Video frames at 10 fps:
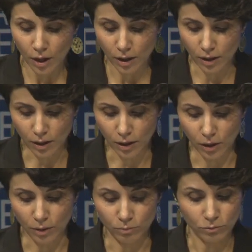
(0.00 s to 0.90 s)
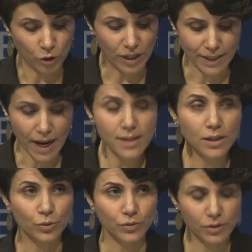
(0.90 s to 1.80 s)
um,
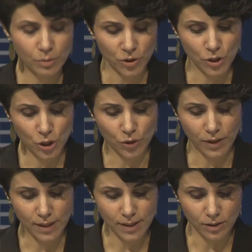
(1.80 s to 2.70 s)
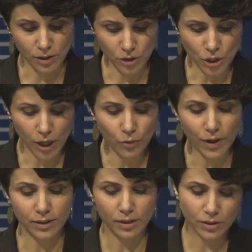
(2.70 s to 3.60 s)
organizer of the exposition in, in Genoa
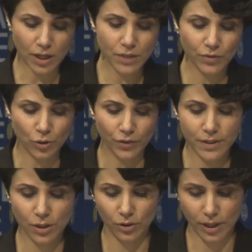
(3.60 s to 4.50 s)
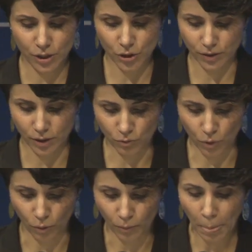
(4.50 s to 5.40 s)
and the transfer of its collection in
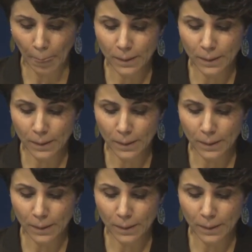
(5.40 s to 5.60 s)
Rome.